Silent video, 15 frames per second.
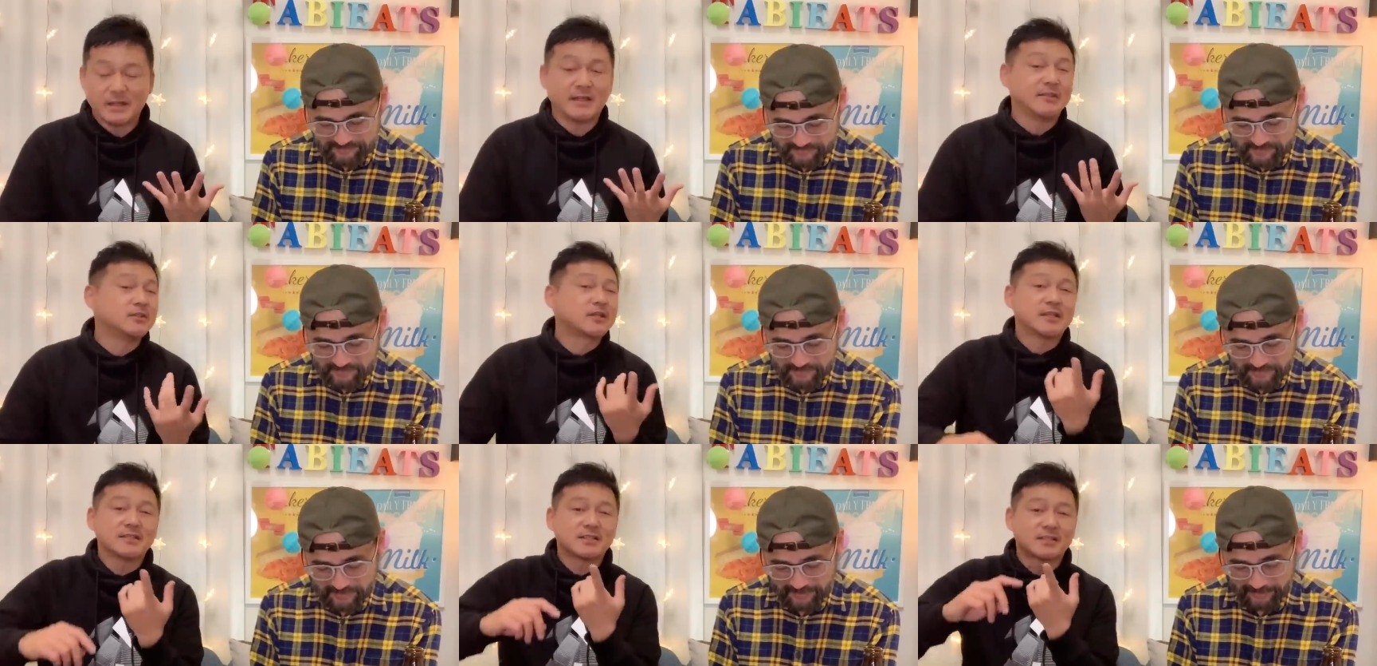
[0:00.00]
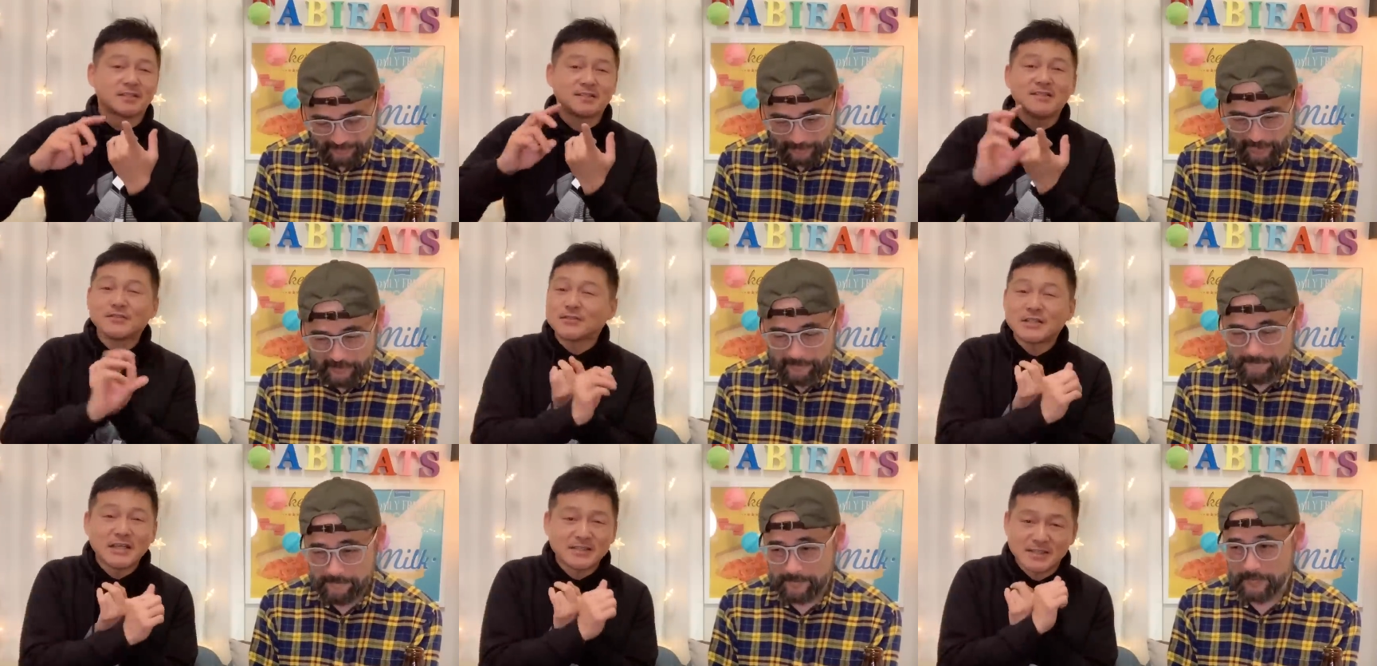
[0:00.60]
Speaker 1: You can
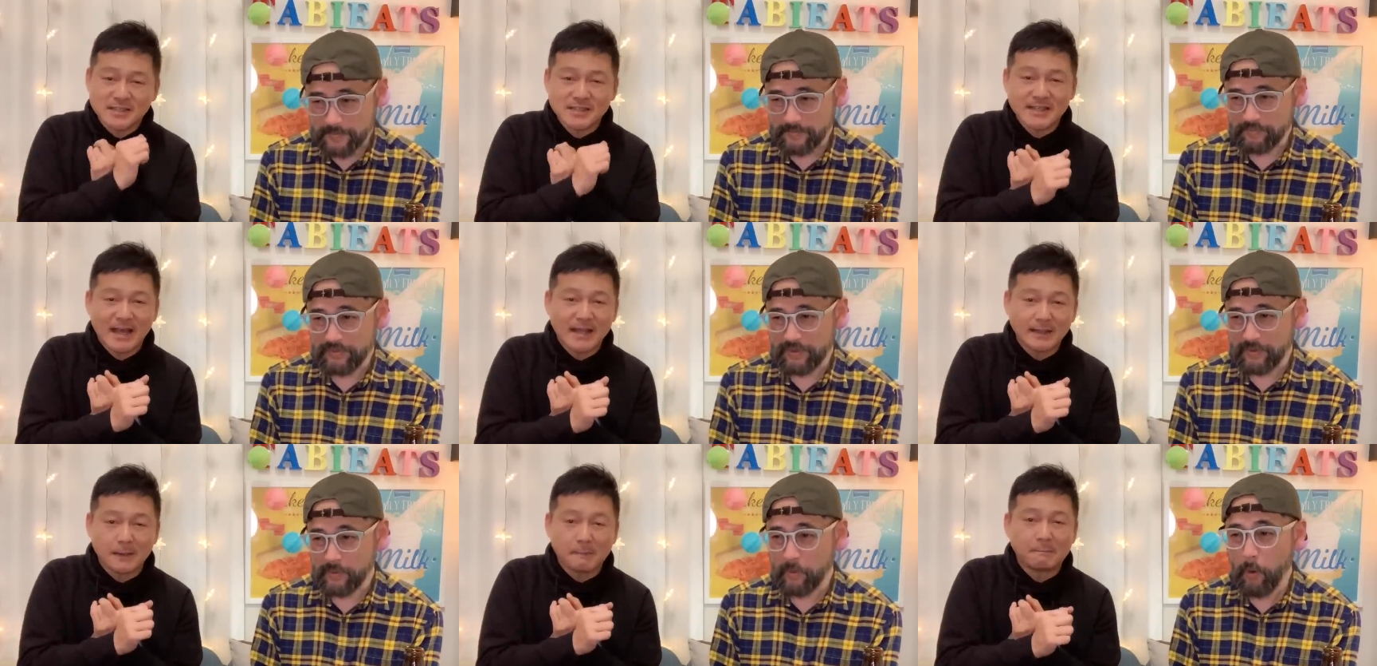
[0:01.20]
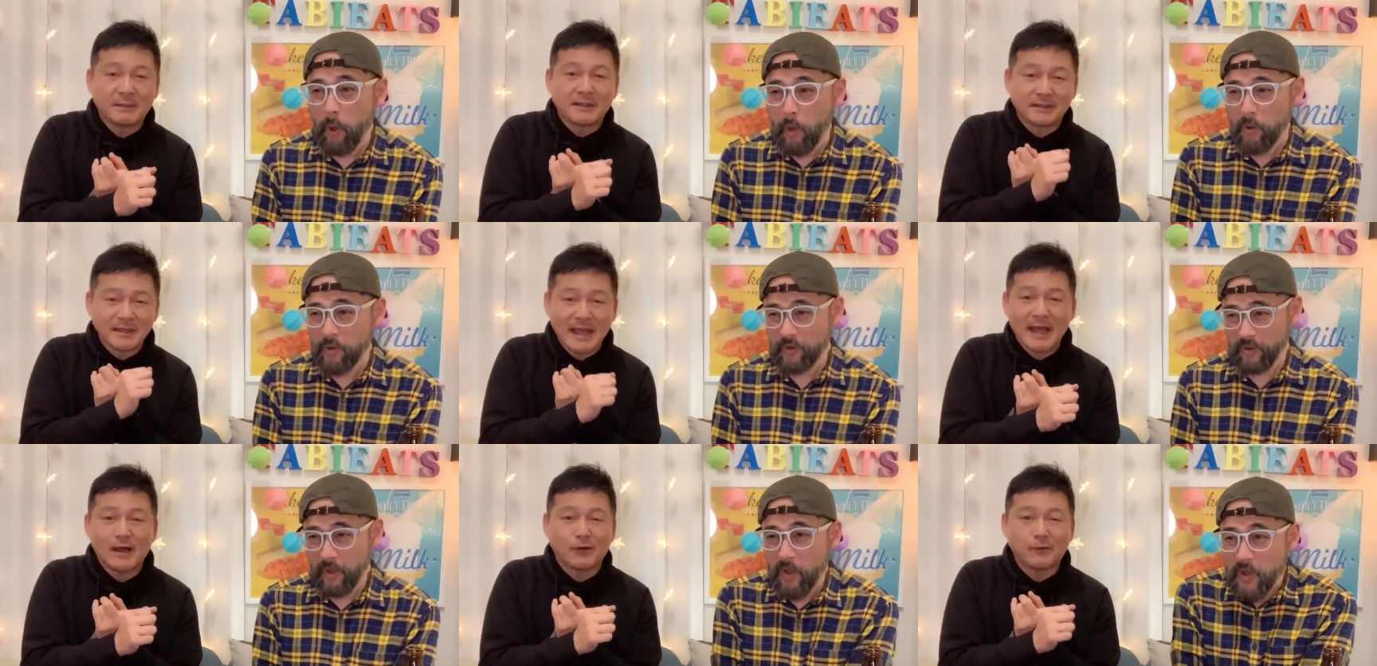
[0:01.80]
still taste the scallop,
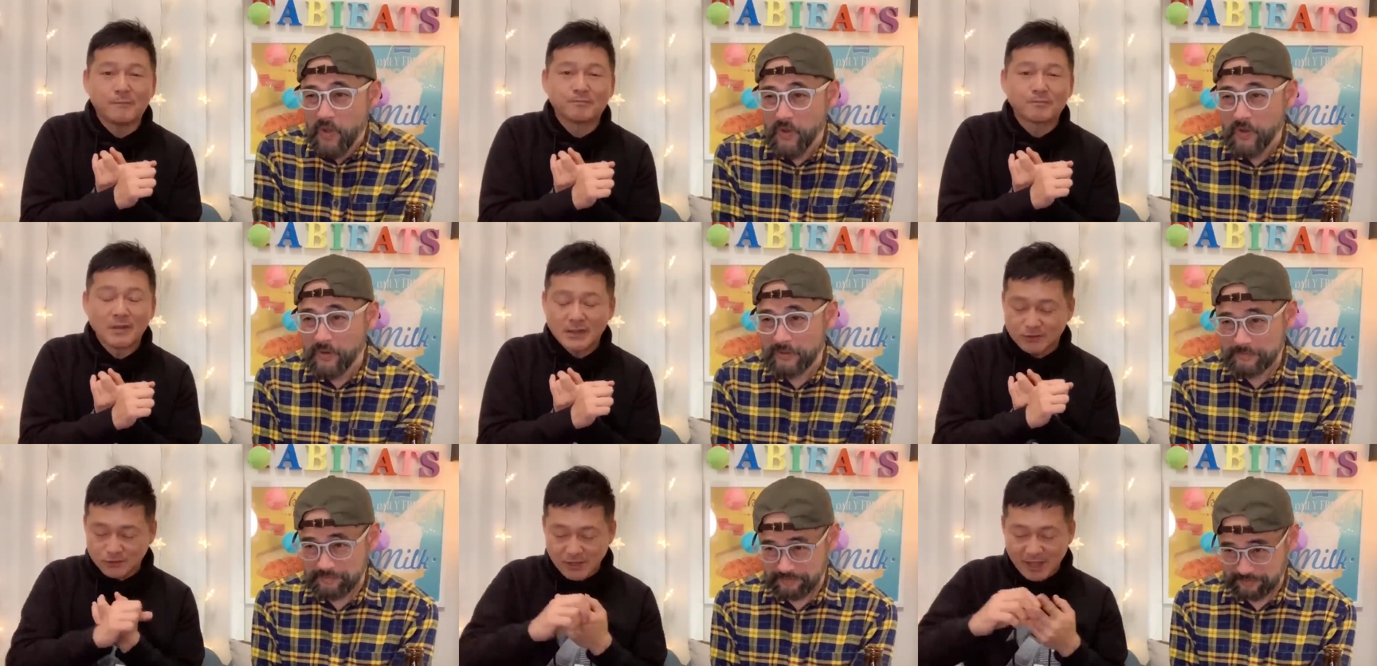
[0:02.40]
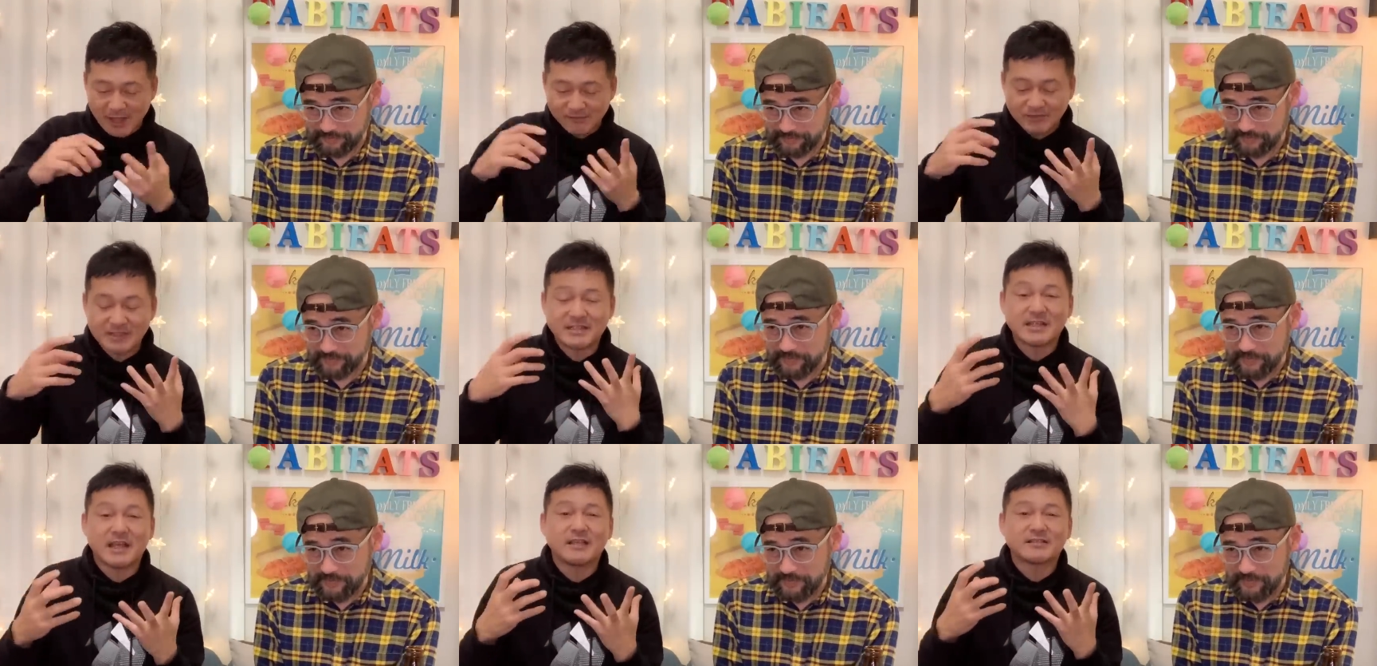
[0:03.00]
but now you have
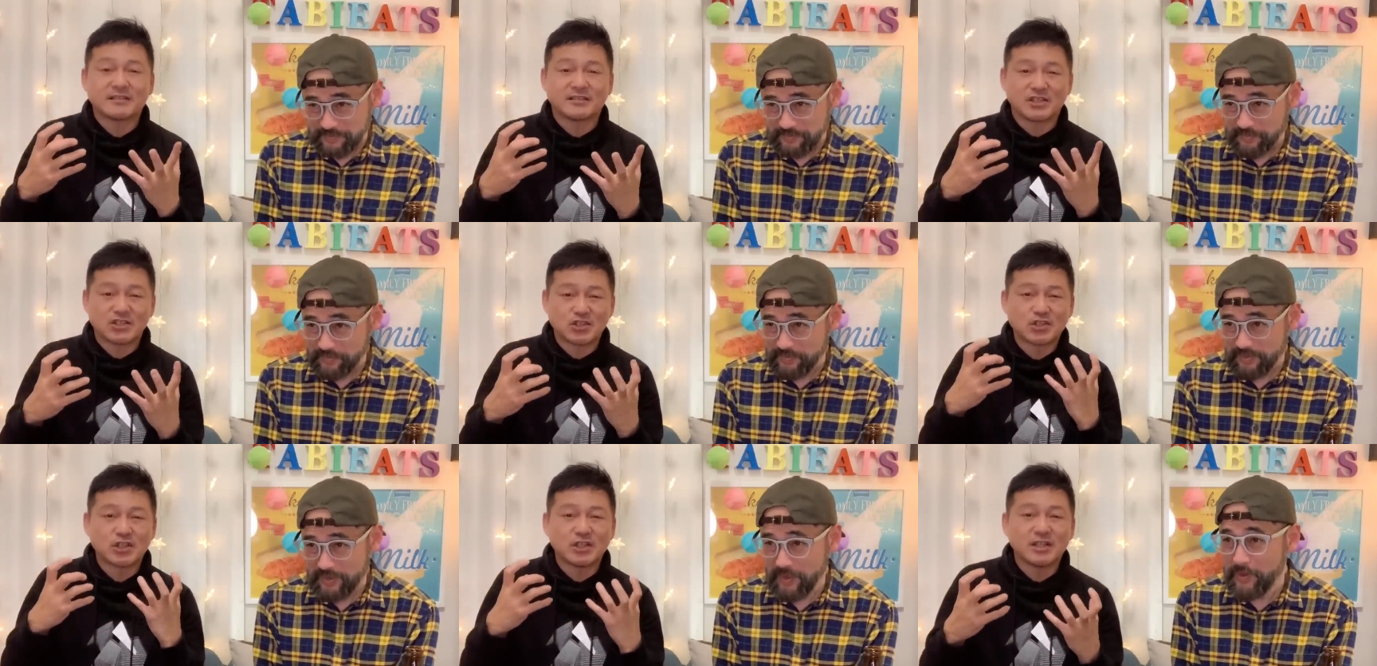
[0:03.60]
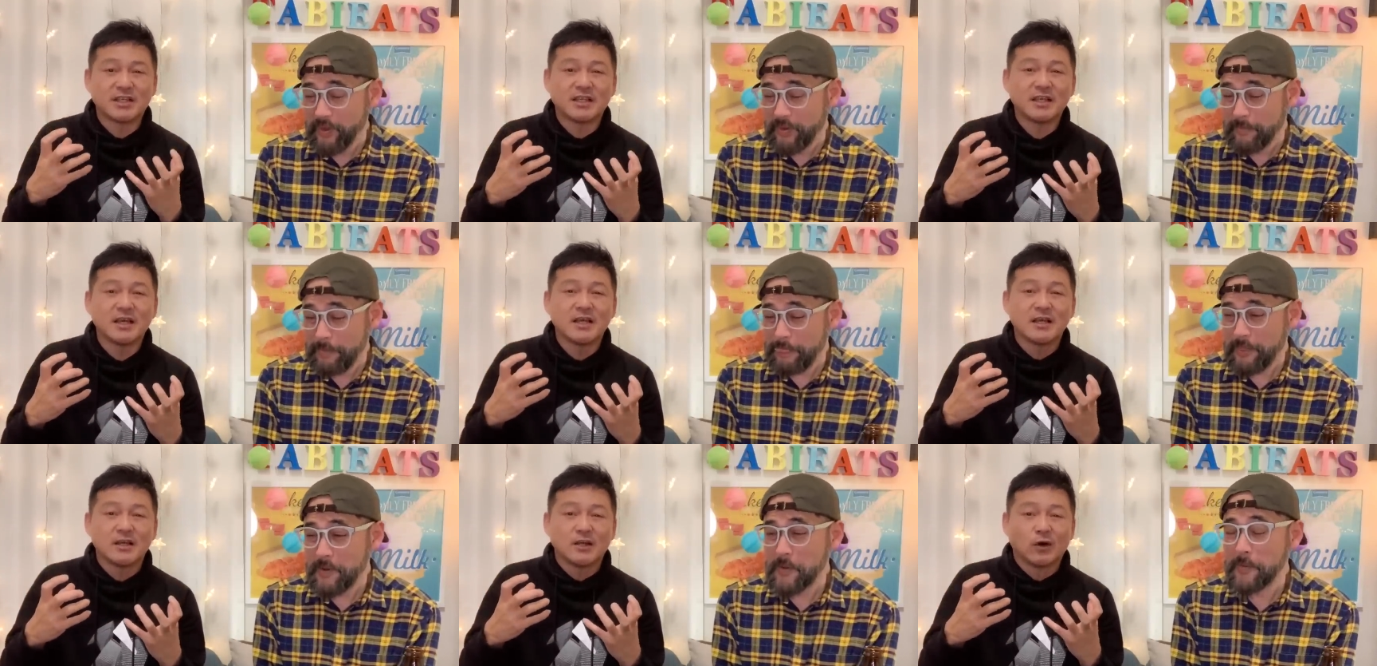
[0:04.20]
the taste of the chili